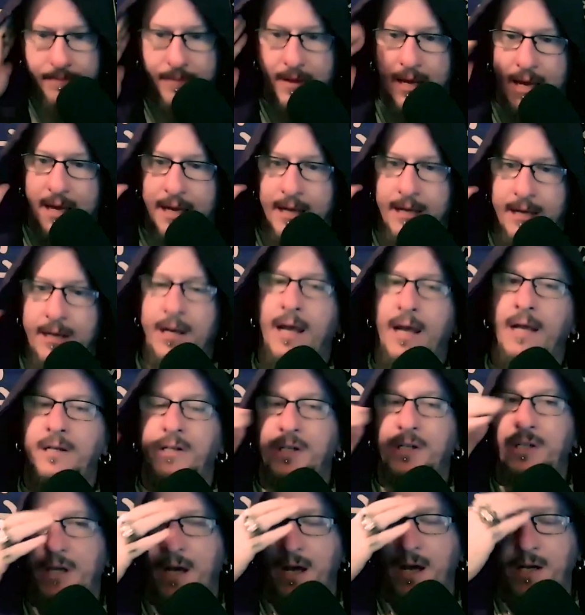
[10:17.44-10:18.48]
and and
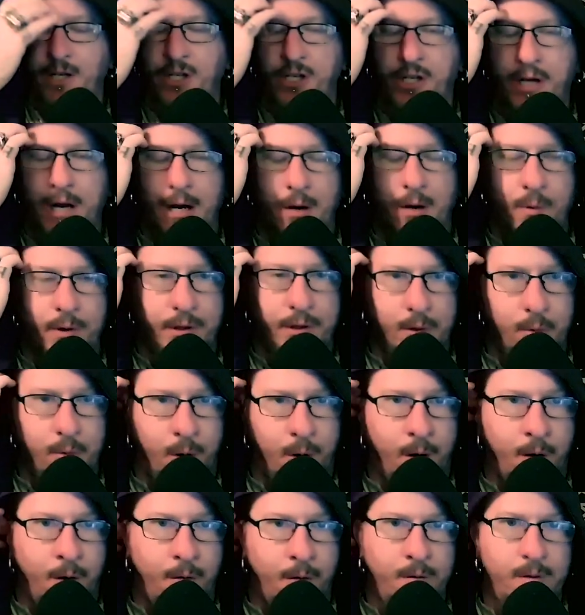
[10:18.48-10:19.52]
just kind of share with you
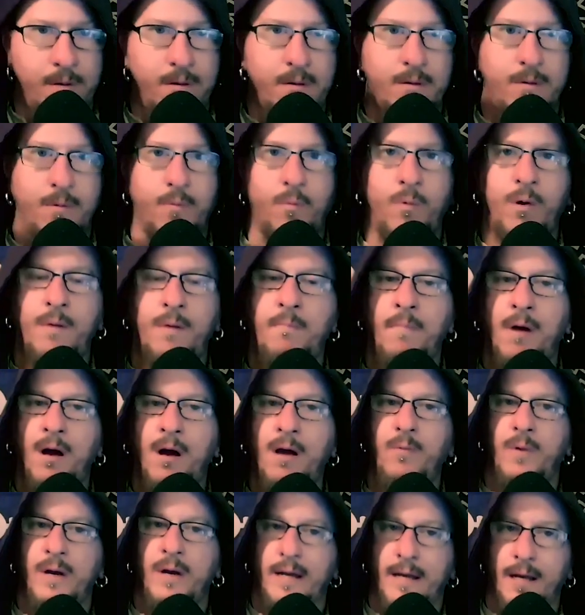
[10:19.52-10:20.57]
all what my
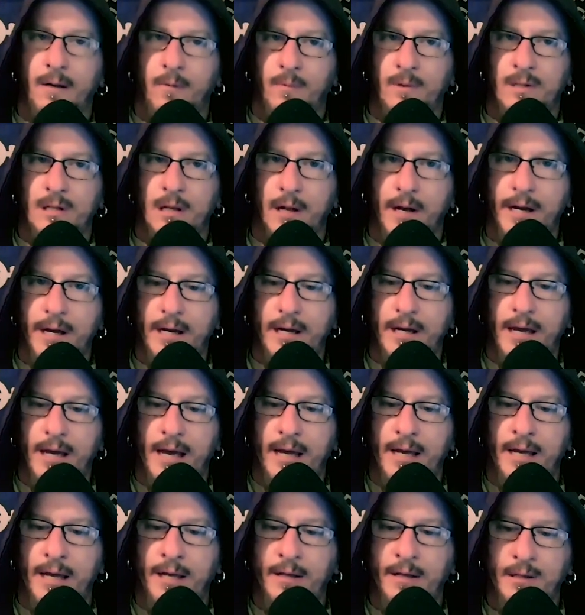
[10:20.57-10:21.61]
weekend was like
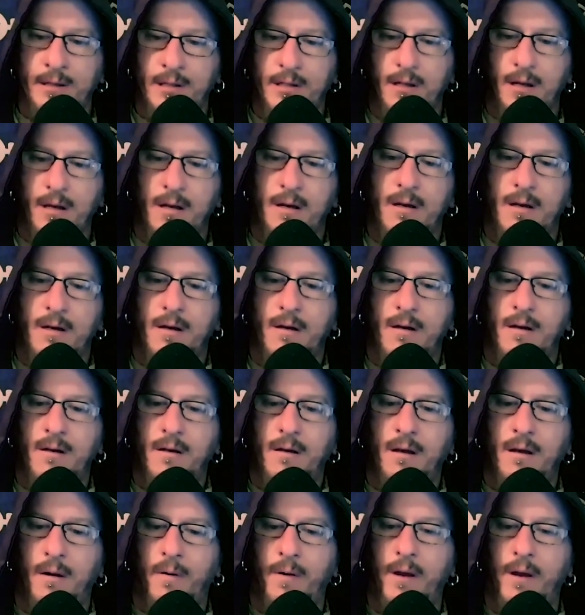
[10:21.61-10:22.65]
and
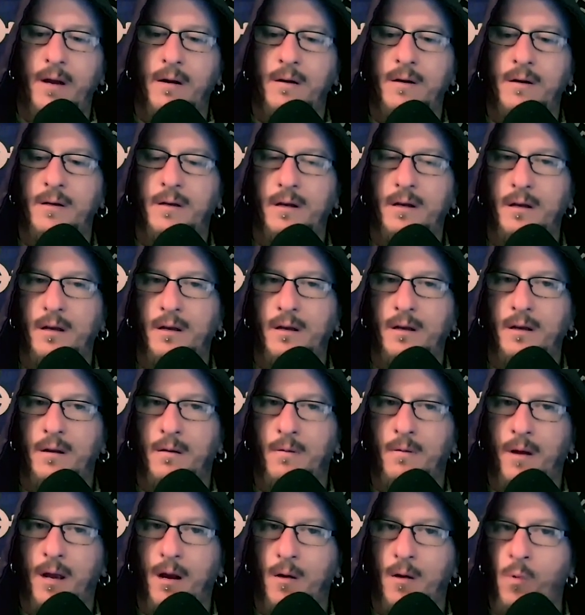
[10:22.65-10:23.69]
you know here to you
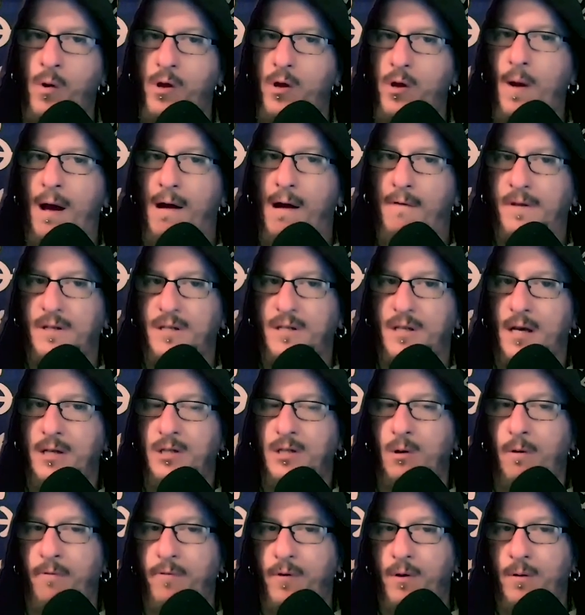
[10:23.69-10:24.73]
know hear what you have to say
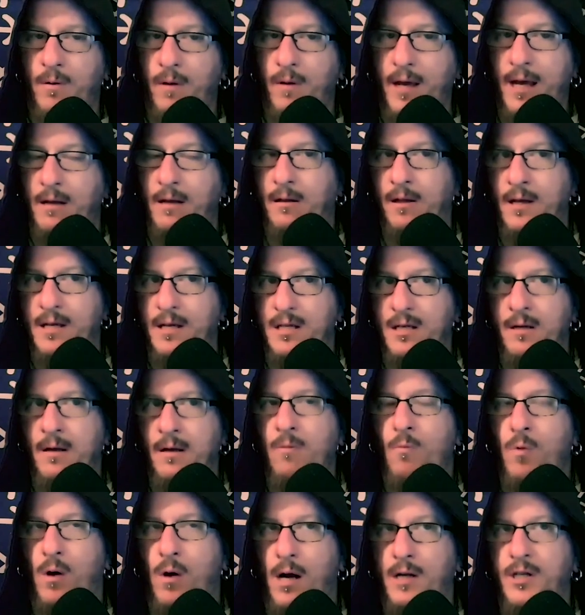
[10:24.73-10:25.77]
so if you're again listening
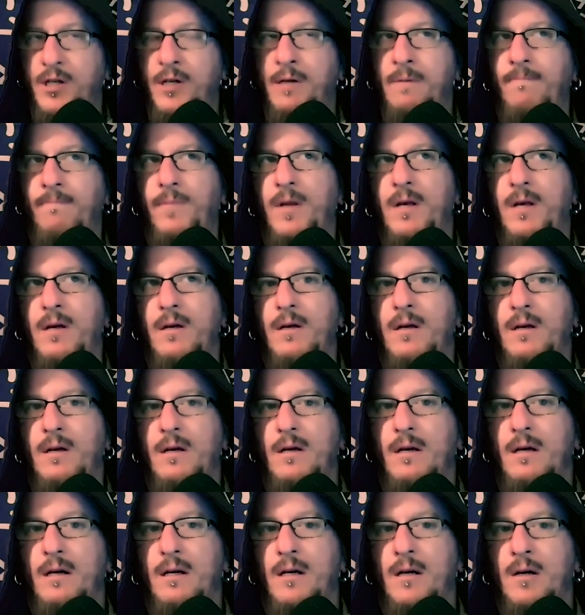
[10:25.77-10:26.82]
watching
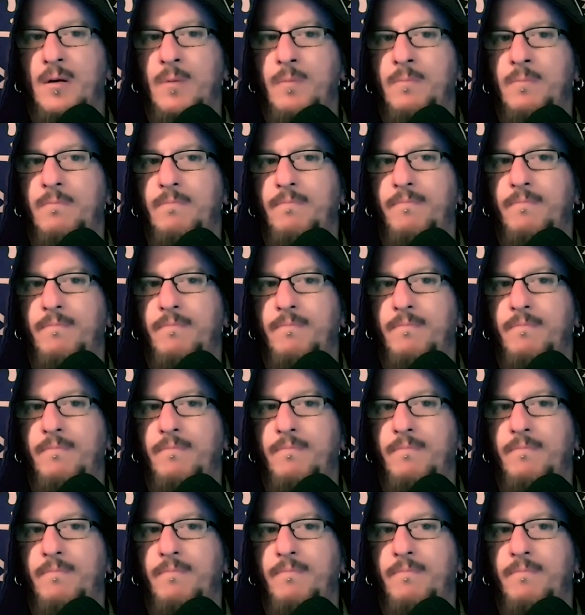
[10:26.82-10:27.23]
um